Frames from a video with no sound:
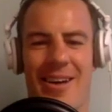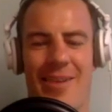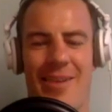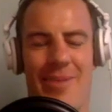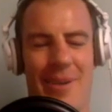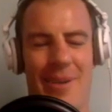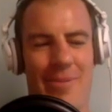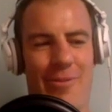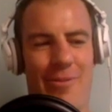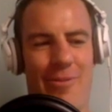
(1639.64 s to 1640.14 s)

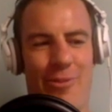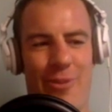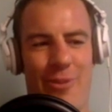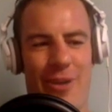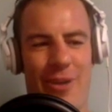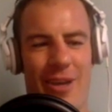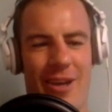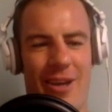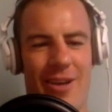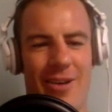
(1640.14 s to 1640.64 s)
Mate, before we
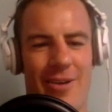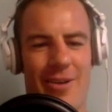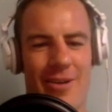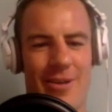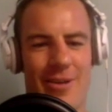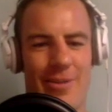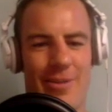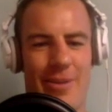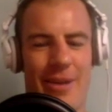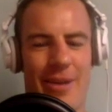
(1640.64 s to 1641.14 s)
get
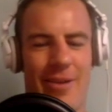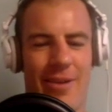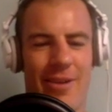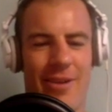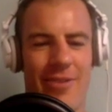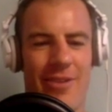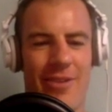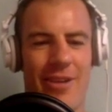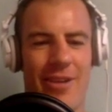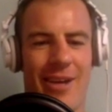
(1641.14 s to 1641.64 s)
into pack
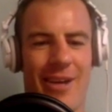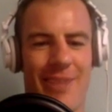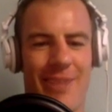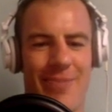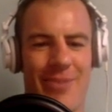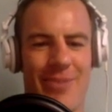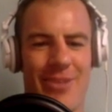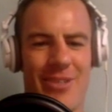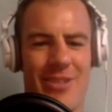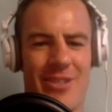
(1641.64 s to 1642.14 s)
rafting,
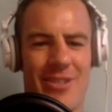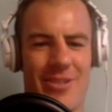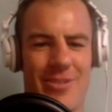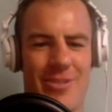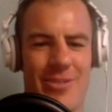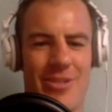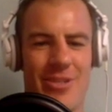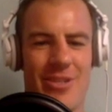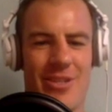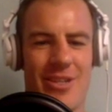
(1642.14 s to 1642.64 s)
you
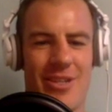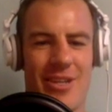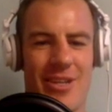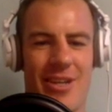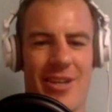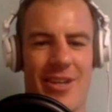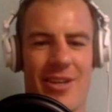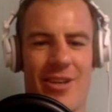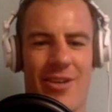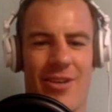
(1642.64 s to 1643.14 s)
mentioned
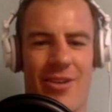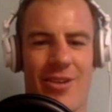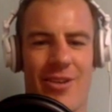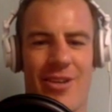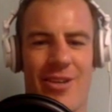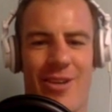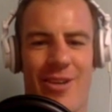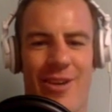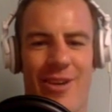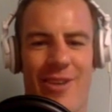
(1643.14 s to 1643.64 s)

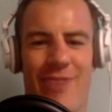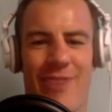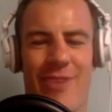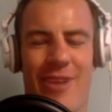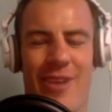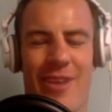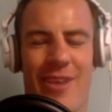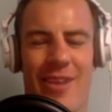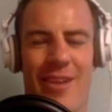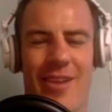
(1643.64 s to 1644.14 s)
your
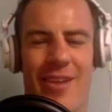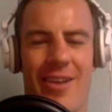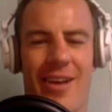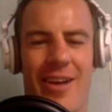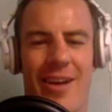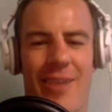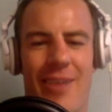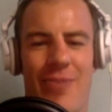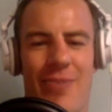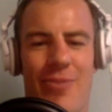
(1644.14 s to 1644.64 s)
grandfather.
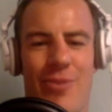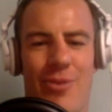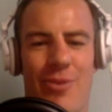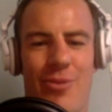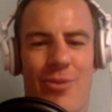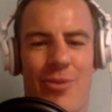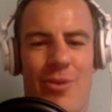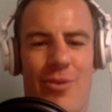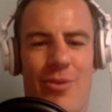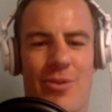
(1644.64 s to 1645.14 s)
What
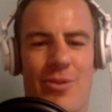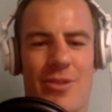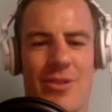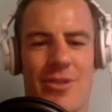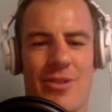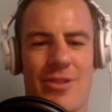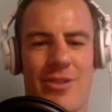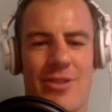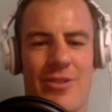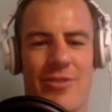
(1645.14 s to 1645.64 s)
was
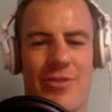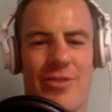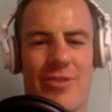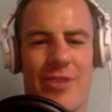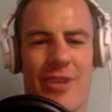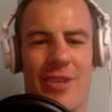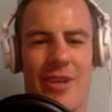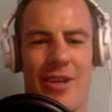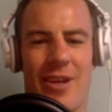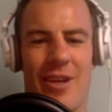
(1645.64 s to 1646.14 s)
his sort of
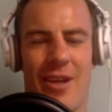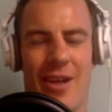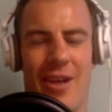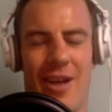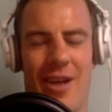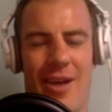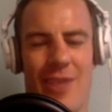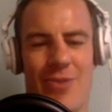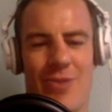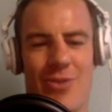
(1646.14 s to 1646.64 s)

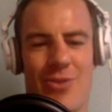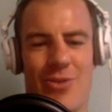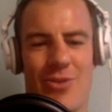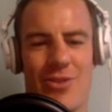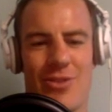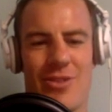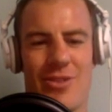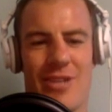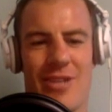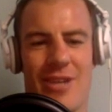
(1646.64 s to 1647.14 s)

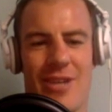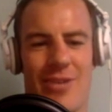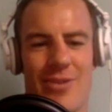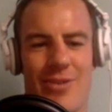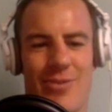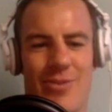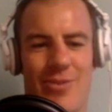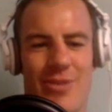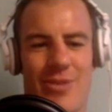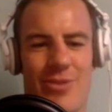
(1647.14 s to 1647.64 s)
stories and tales
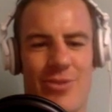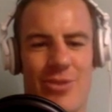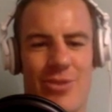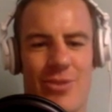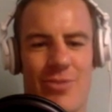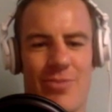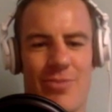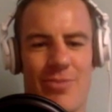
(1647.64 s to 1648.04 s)
and mentorship?